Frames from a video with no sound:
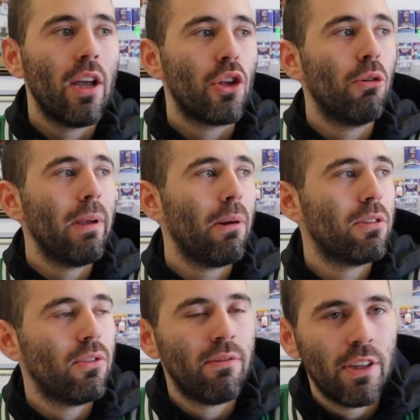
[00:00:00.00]
You'll be able
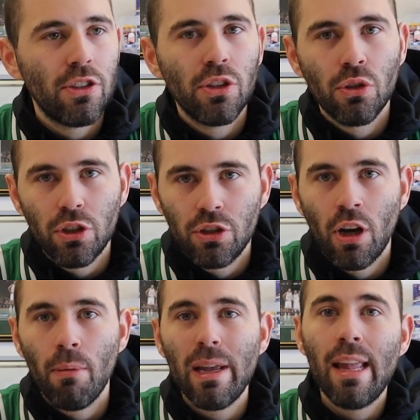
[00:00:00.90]
to envision your
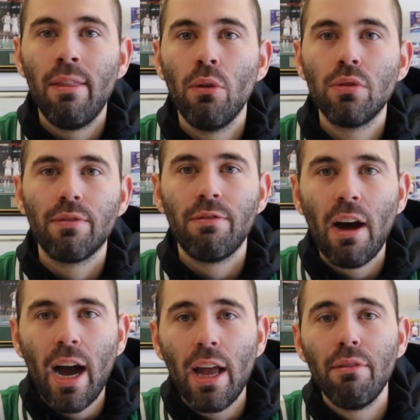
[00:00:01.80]
shop in those
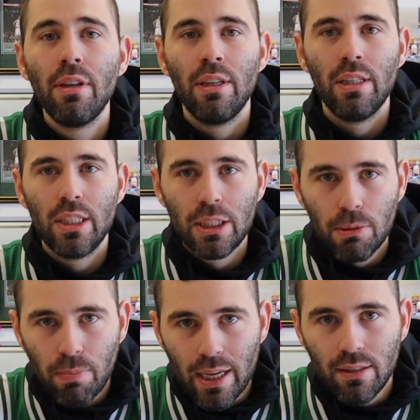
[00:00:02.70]
5
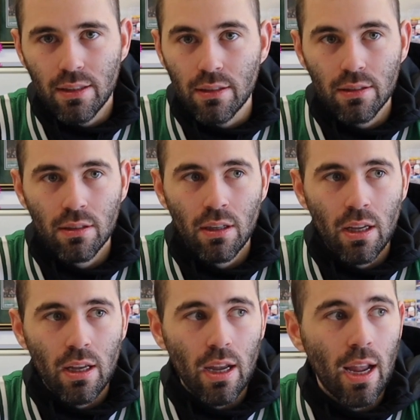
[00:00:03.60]
spaces,
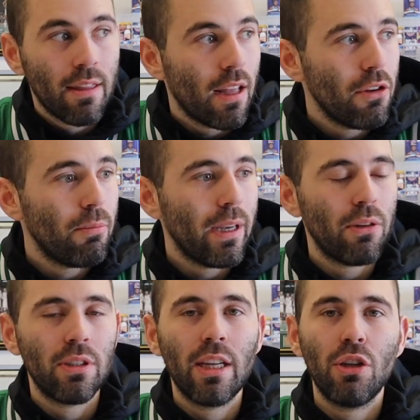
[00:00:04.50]
and then you'll be
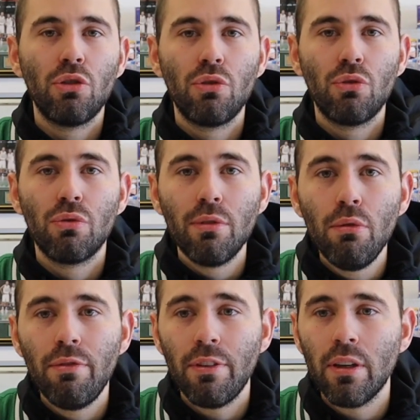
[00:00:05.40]
able to get a
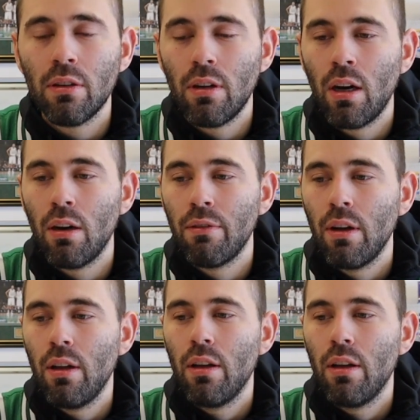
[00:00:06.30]
true feel of